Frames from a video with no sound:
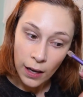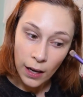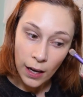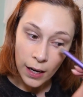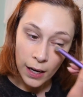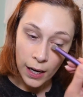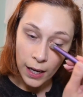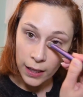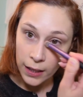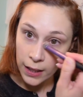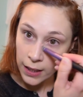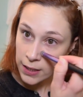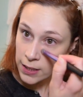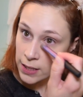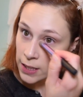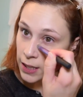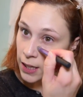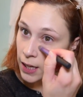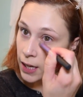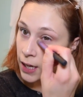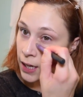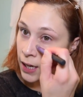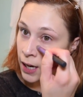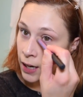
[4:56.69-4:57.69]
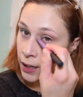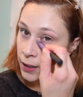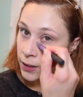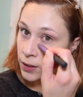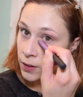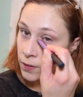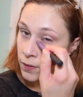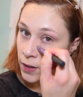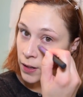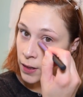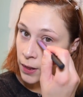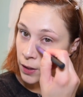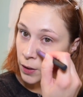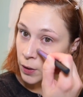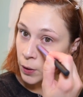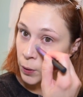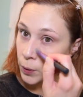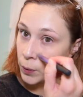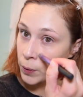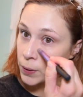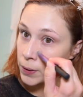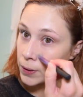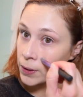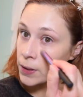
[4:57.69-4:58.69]
And I like to get kind of in the
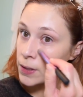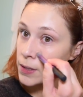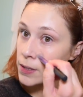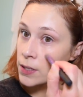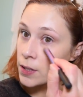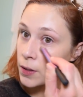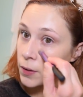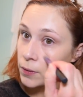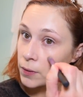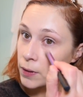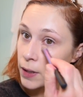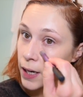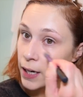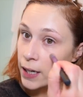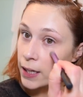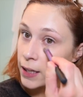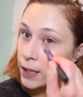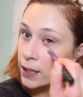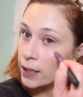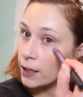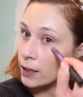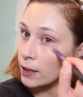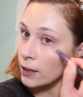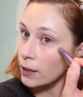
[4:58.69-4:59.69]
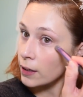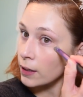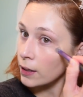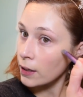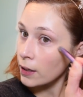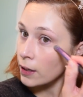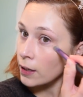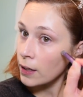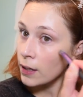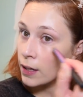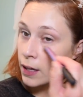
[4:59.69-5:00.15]
corners right here